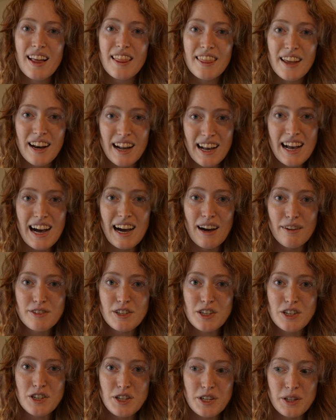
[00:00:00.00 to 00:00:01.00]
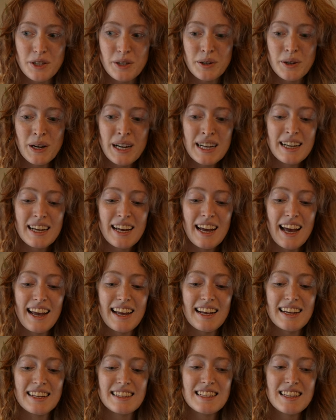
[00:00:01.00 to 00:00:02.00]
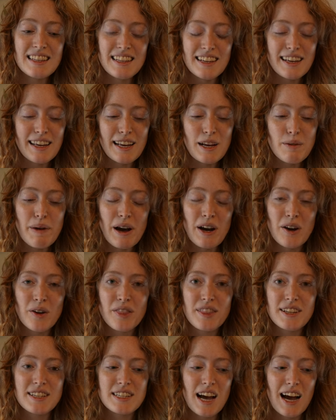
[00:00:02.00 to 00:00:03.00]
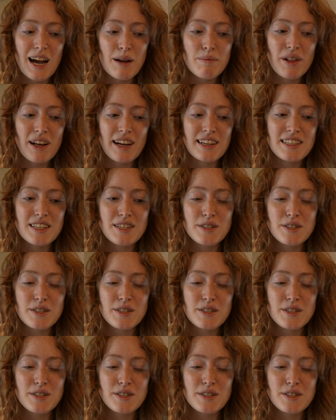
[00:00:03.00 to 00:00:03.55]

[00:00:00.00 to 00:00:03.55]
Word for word: that I have to do and thinking about the timeline